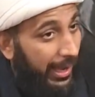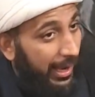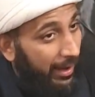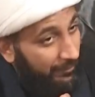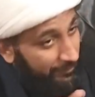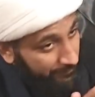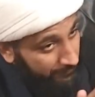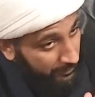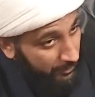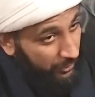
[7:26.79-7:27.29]

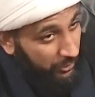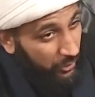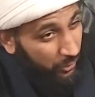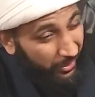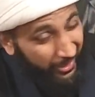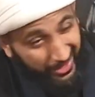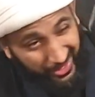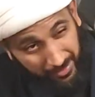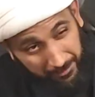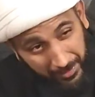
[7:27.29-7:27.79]
after
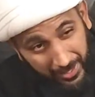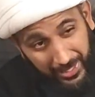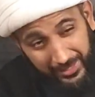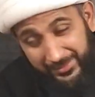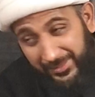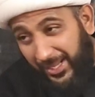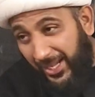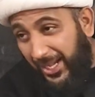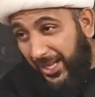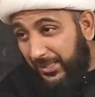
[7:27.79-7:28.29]
your
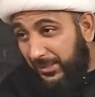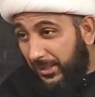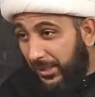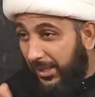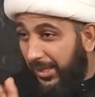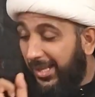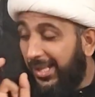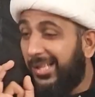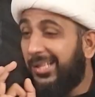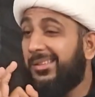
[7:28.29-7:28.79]

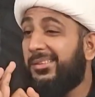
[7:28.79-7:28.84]
ibadat,